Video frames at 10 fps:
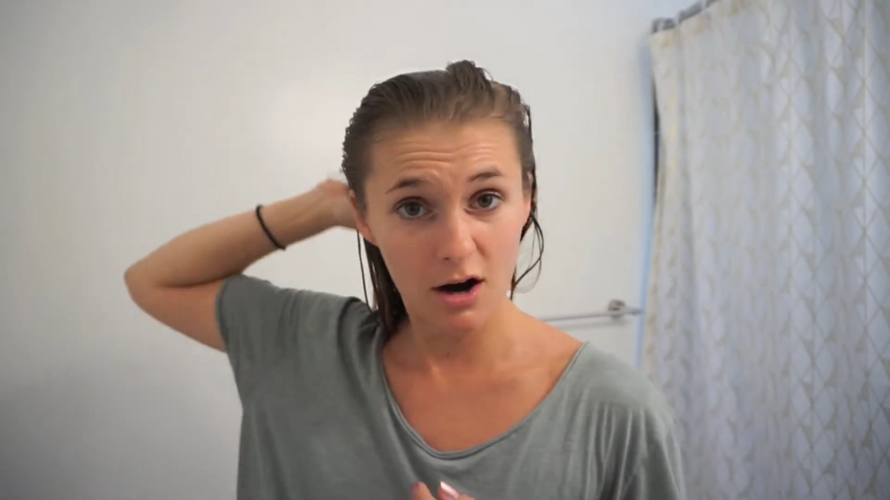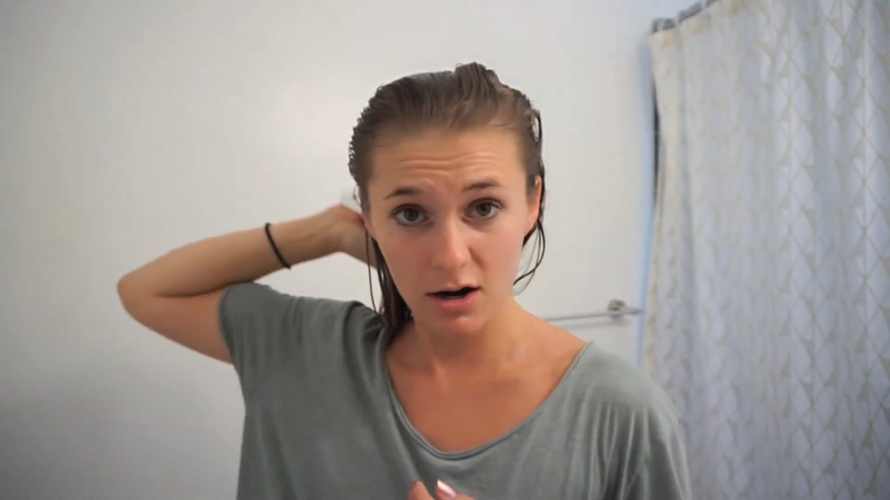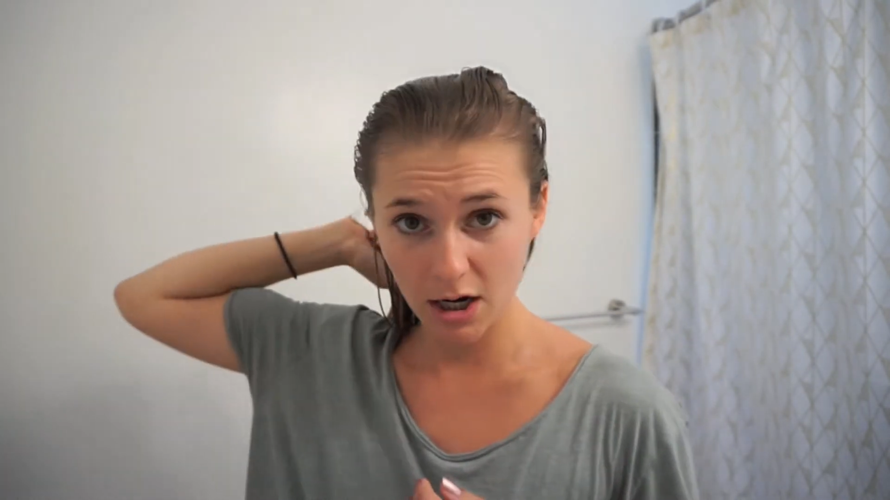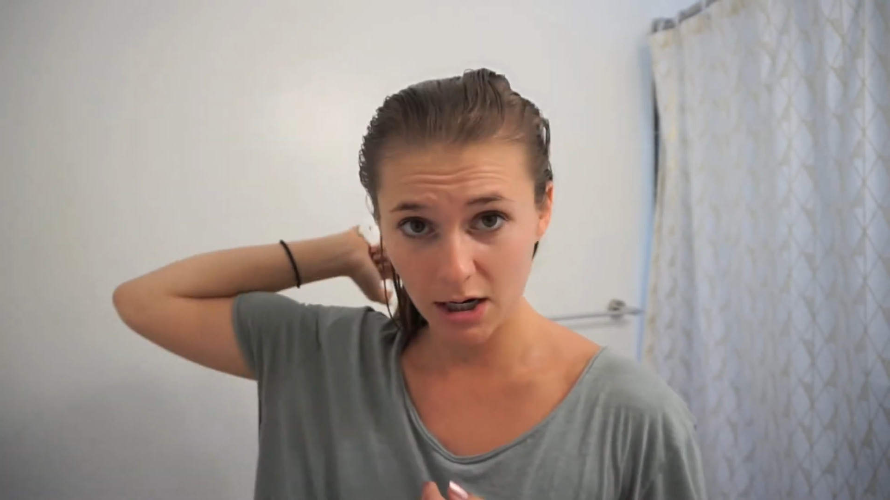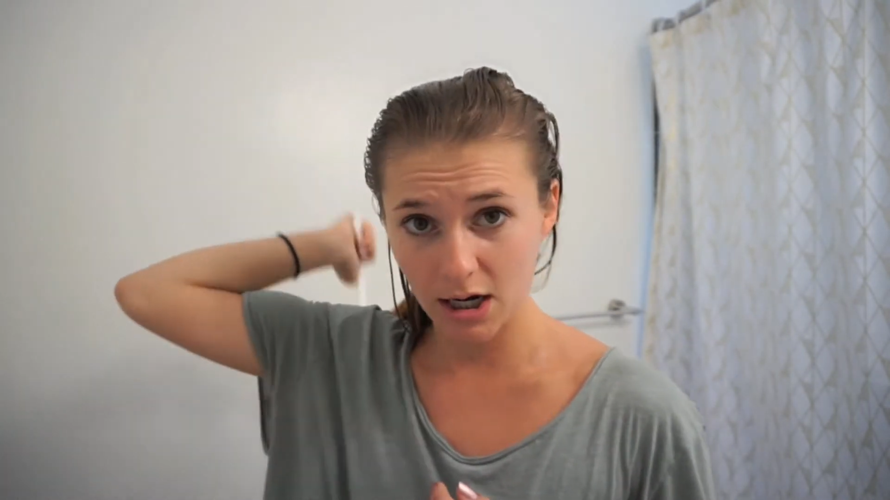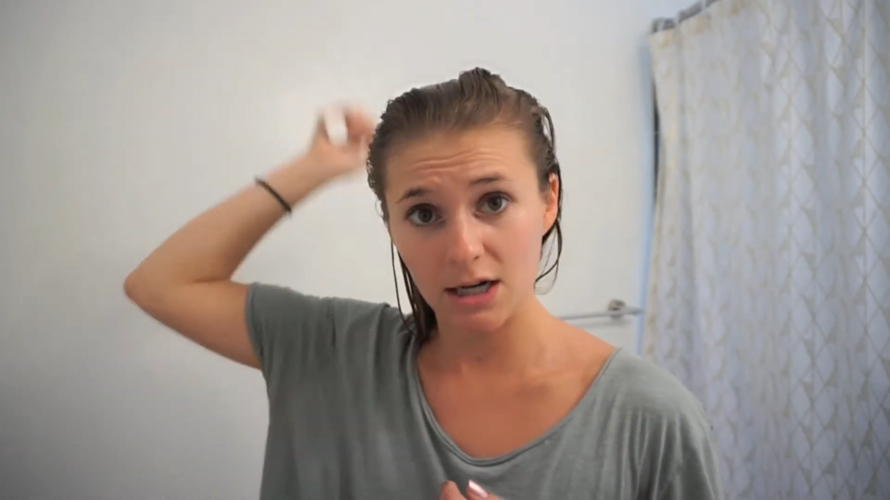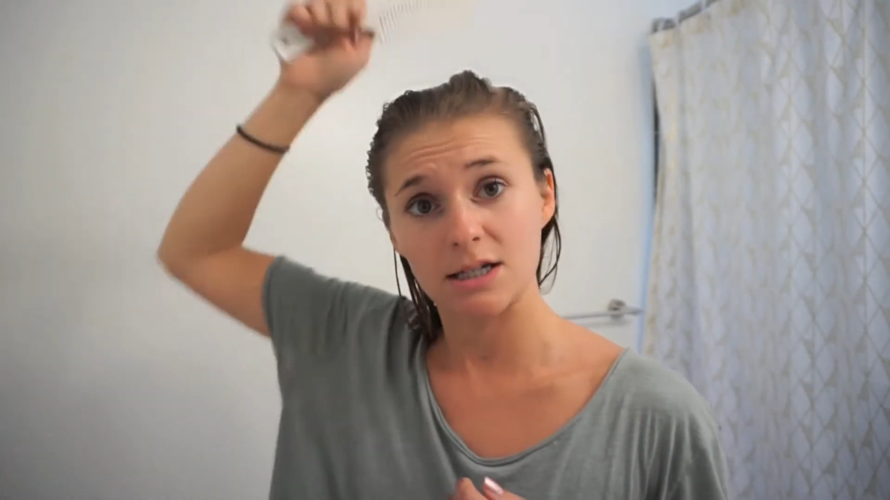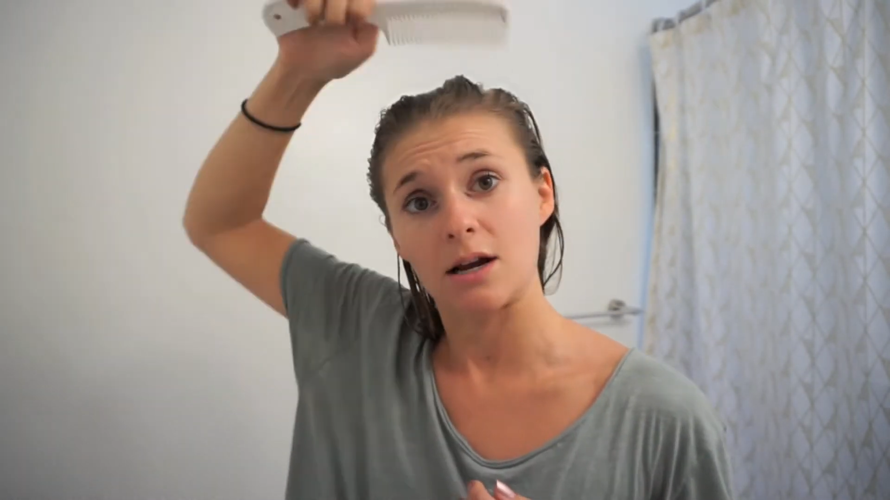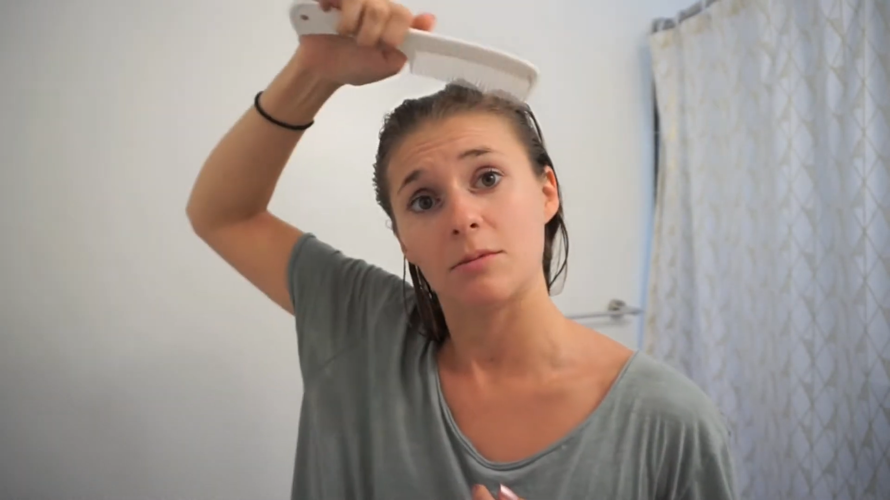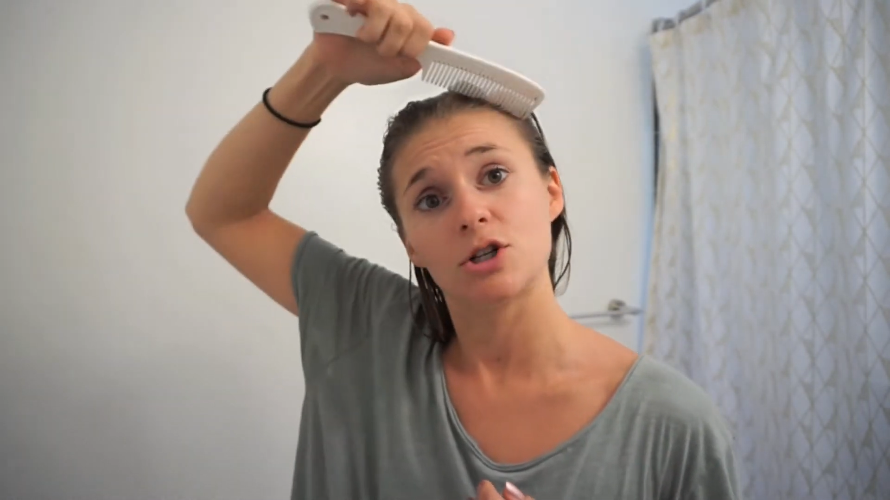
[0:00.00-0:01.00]
on it and
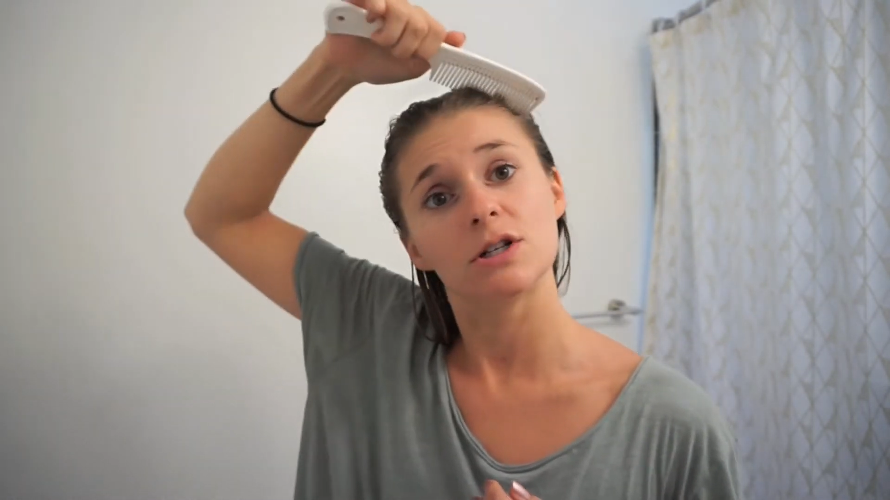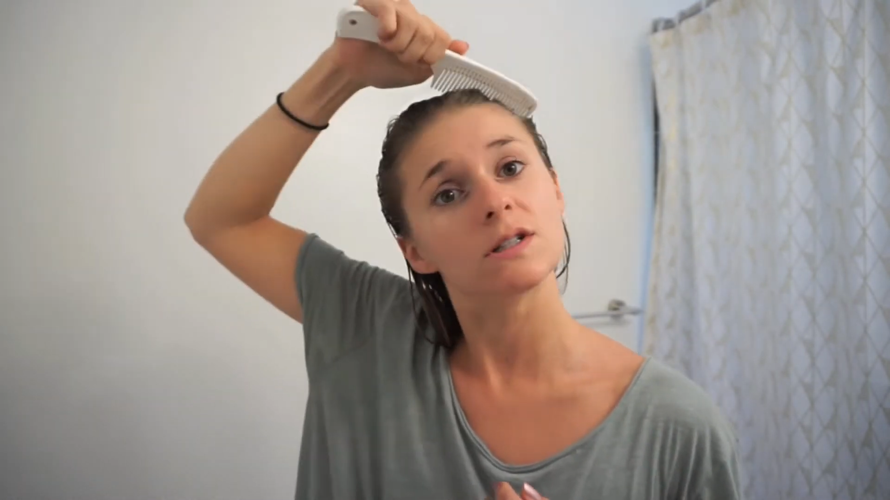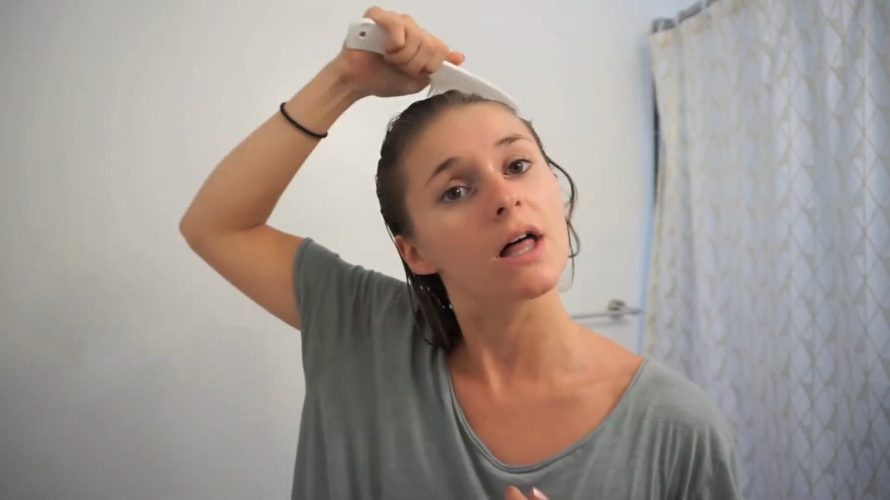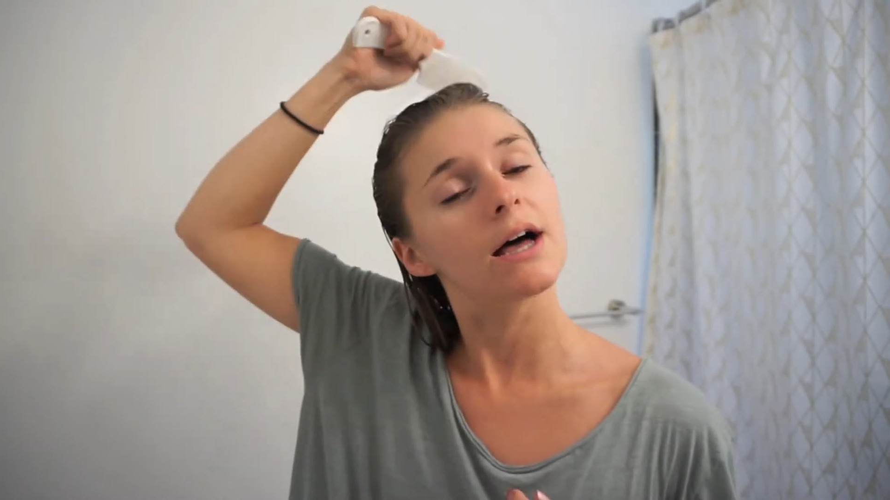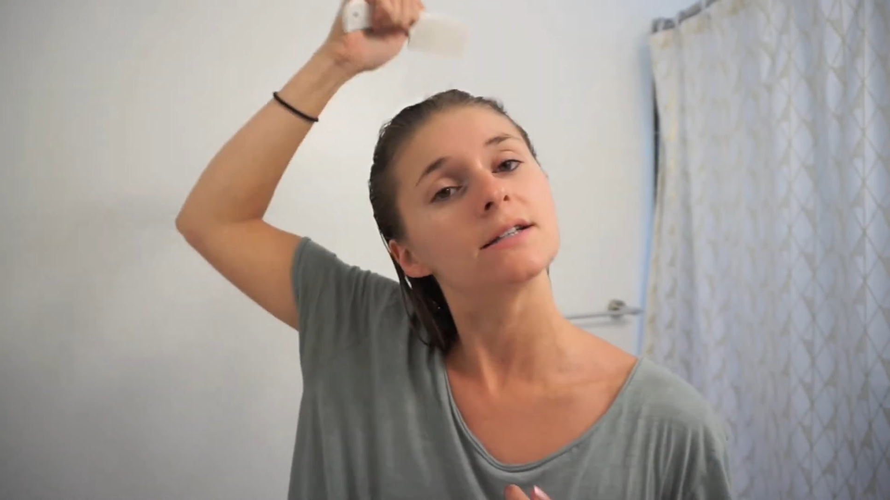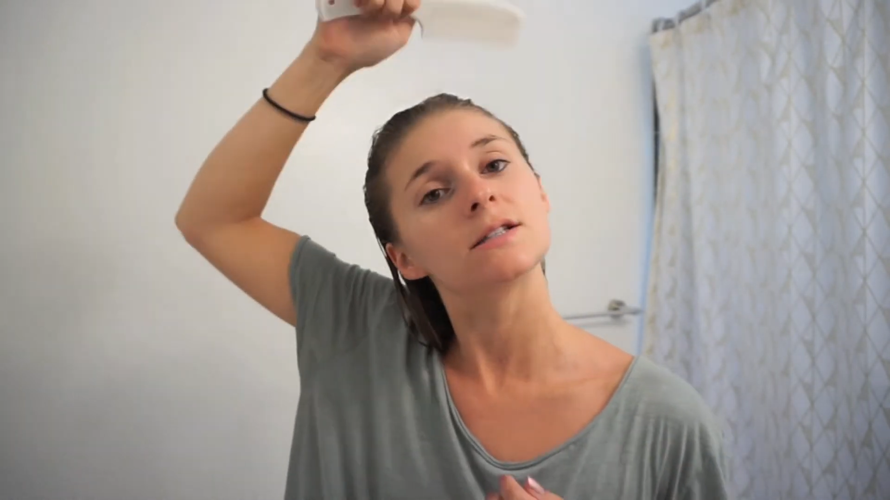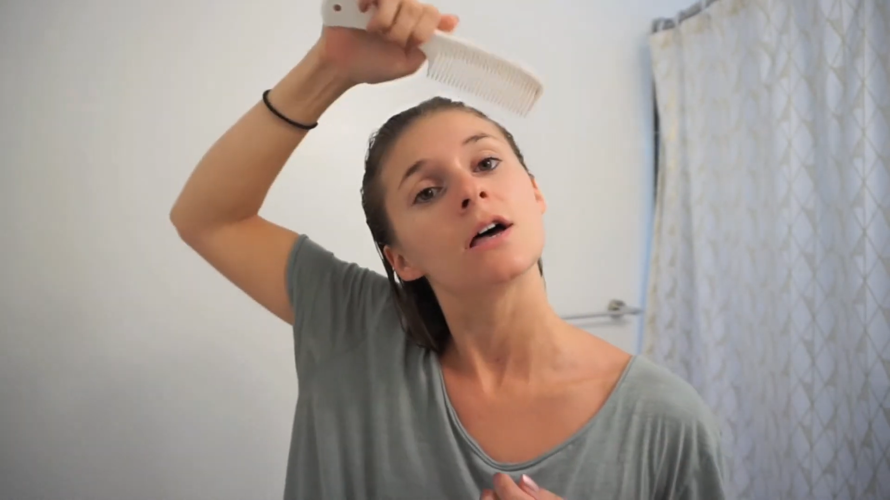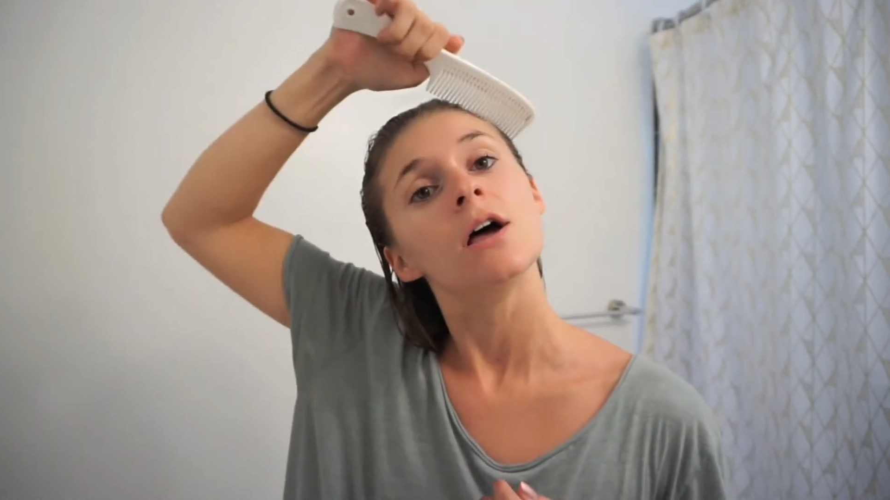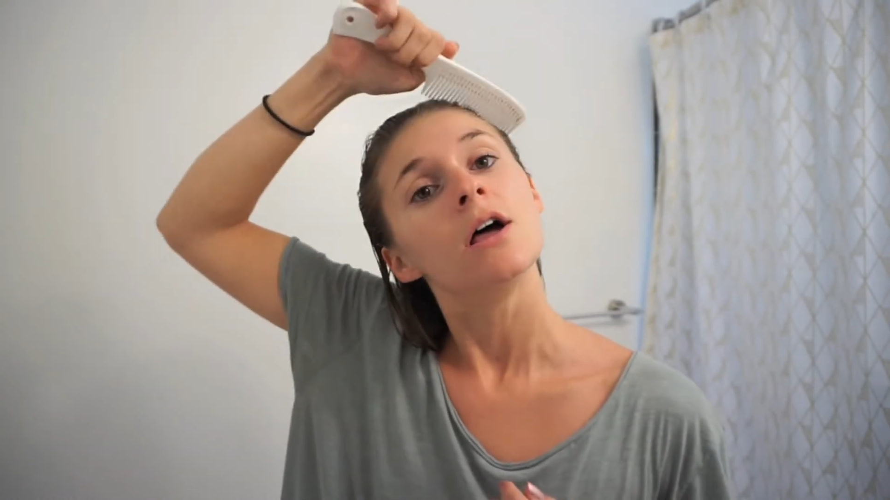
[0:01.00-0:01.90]
it damages less.